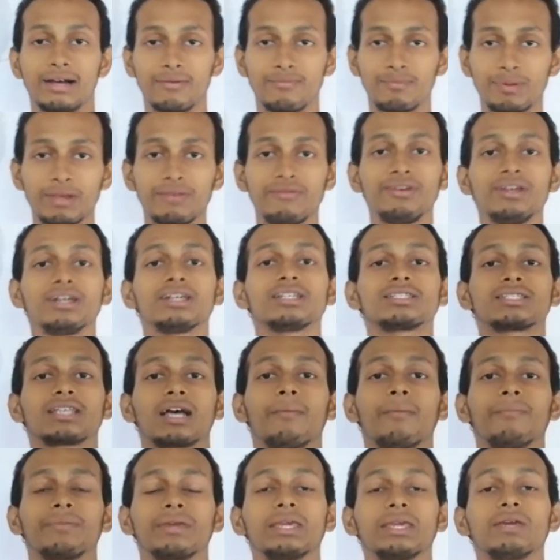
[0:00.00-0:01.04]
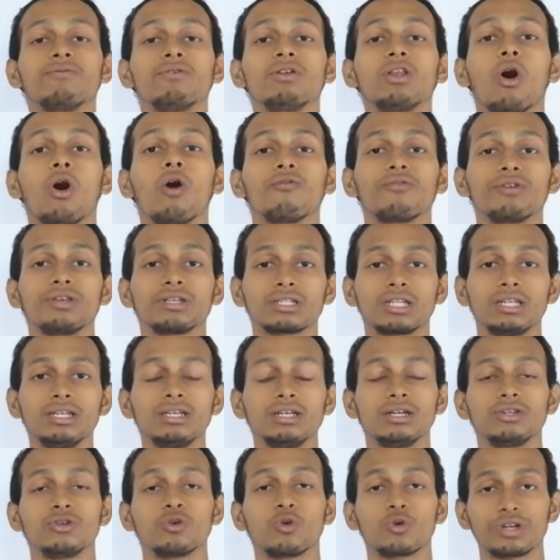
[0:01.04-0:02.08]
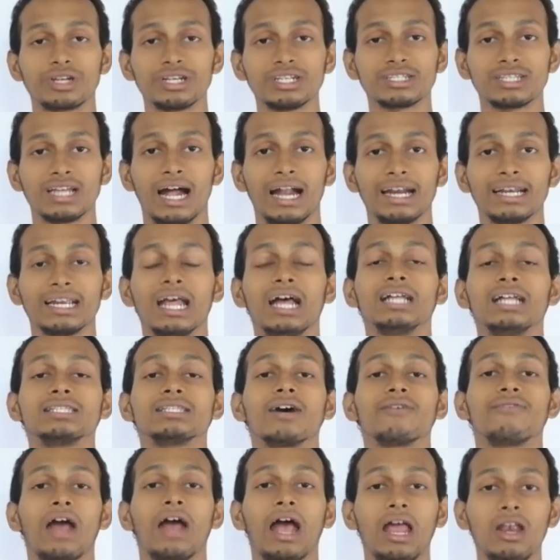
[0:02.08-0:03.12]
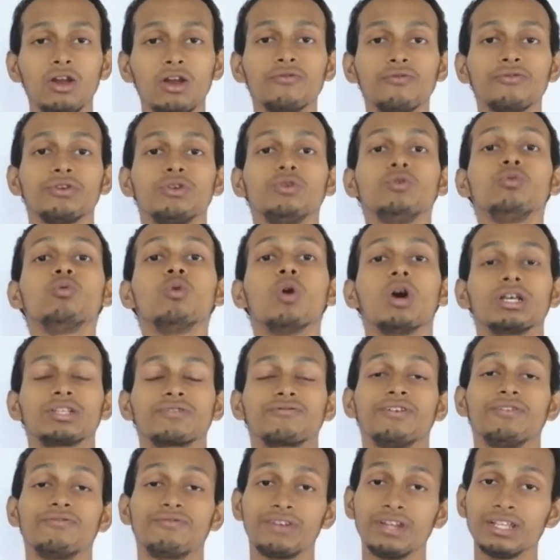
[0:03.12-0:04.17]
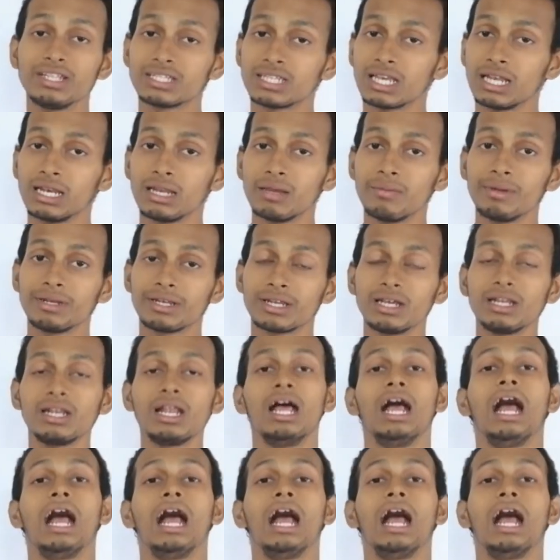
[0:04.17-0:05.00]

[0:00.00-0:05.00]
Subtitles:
previous sum, you will obviously notice that the value of u was 15 centimeter